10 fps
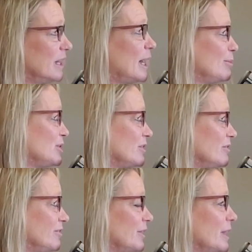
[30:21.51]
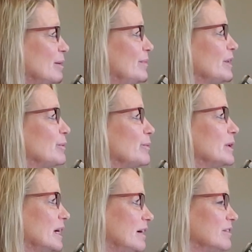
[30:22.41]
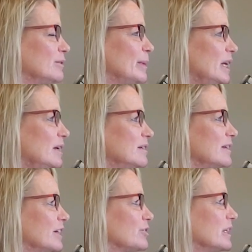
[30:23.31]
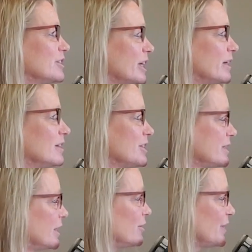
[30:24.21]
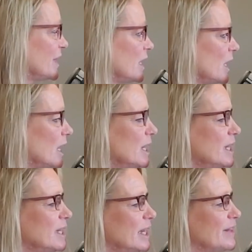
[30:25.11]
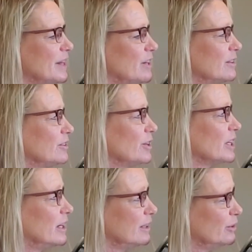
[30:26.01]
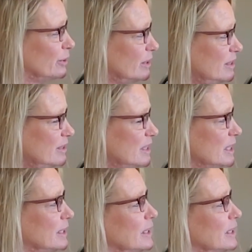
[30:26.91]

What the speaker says: option for them, then we wouldn't have as many scheduling challenges, I don't think. And then also the concourse.